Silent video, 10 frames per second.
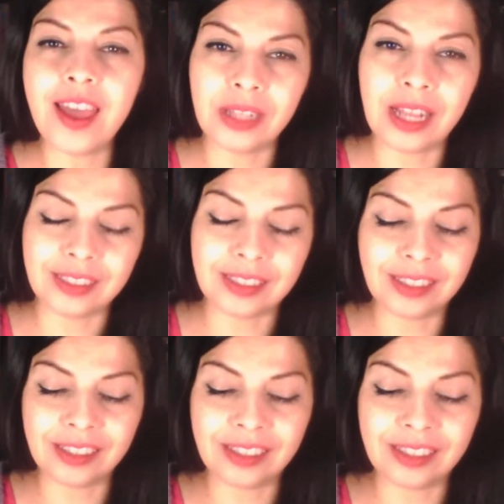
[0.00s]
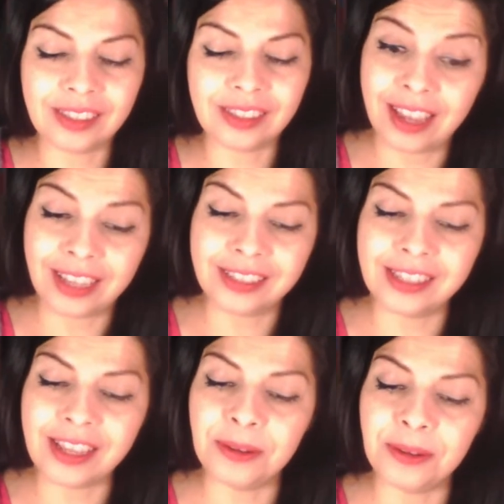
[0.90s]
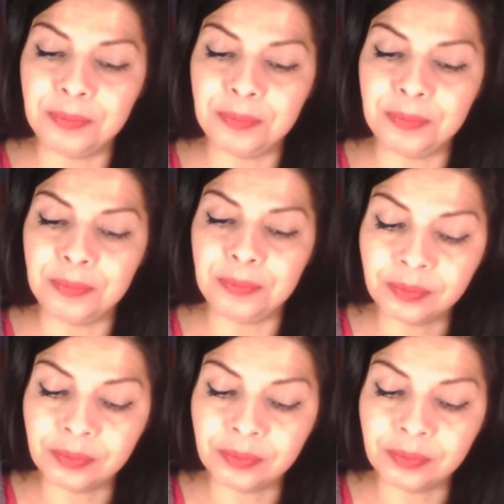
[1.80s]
houses. Okay, so the